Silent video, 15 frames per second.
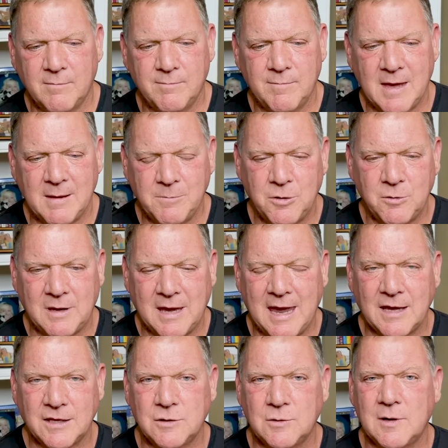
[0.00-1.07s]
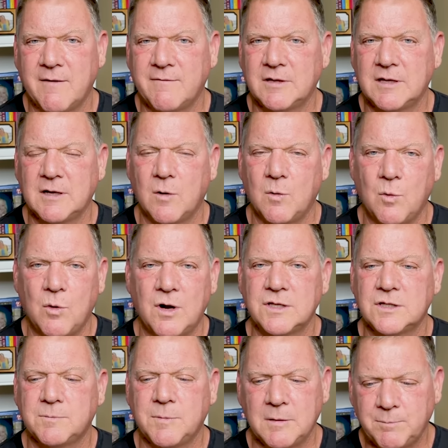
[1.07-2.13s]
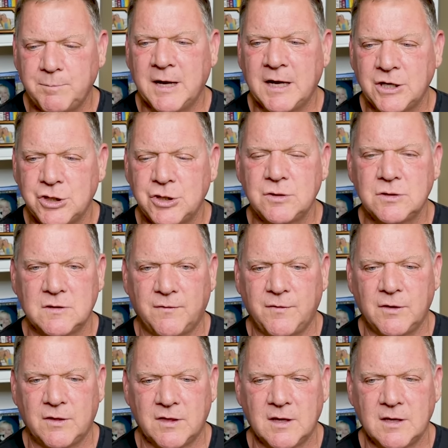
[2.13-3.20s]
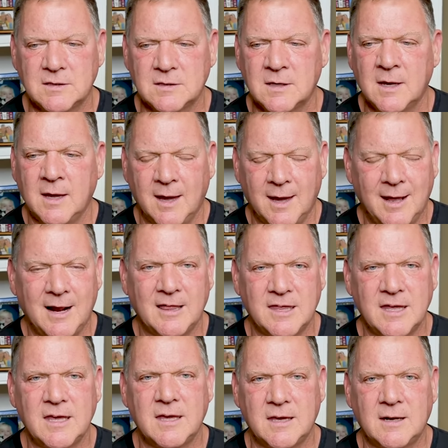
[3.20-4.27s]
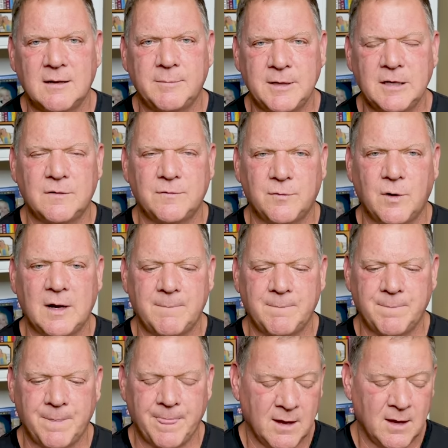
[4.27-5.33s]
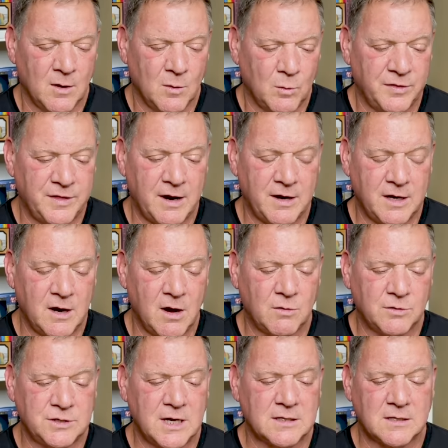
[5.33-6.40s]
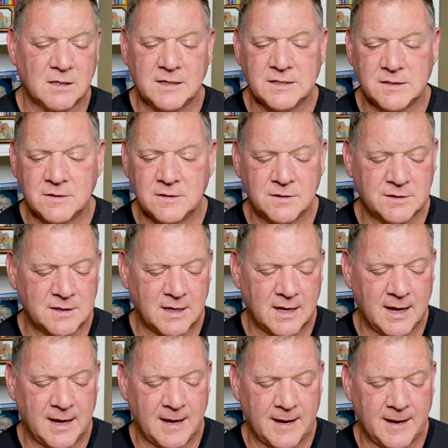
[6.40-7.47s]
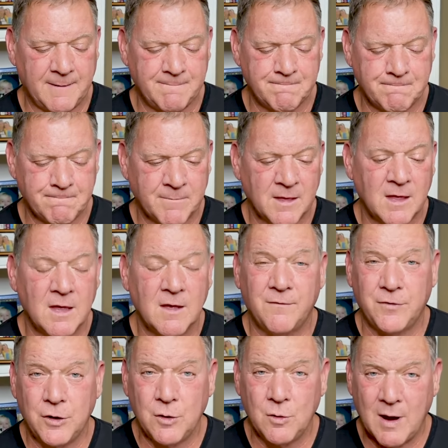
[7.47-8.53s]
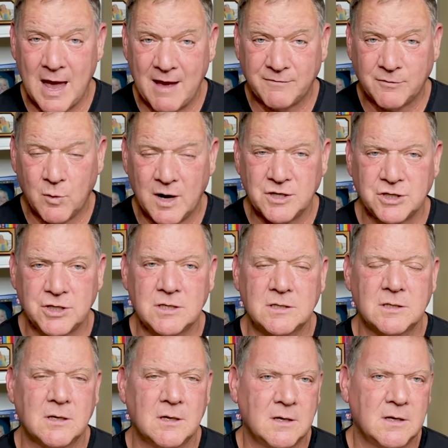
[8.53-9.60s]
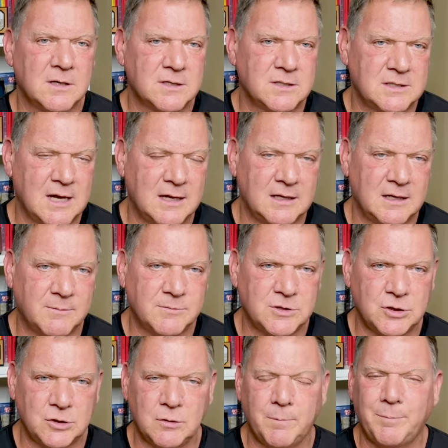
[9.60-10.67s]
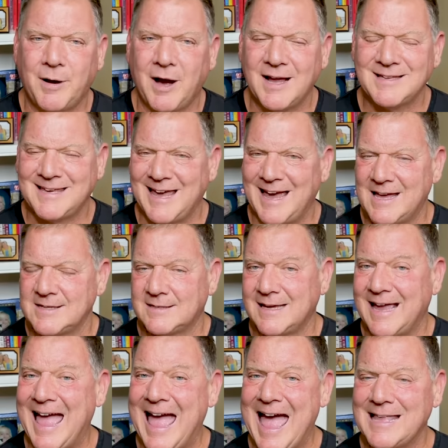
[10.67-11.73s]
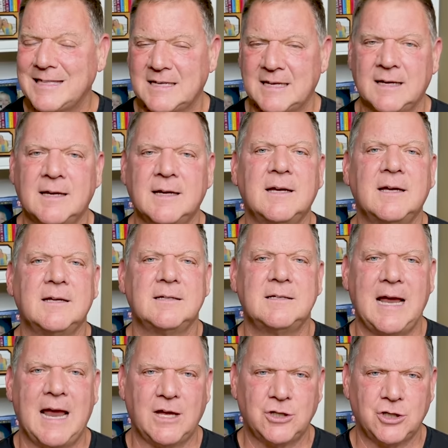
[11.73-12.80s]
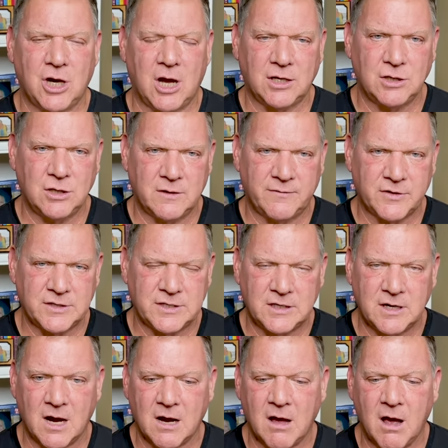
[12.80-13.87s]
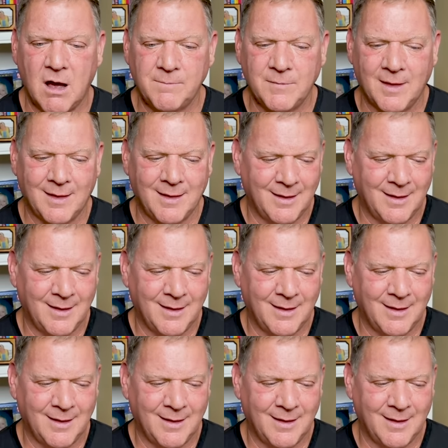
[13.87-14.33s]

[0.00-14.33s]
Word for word: maybe you can't do everything at once, but pick and choose a few things. And I think it'll be good for you. Well, there you go, gentle listeners. Uh, if you have questions, send them to podcast at danjohnuniversity.com.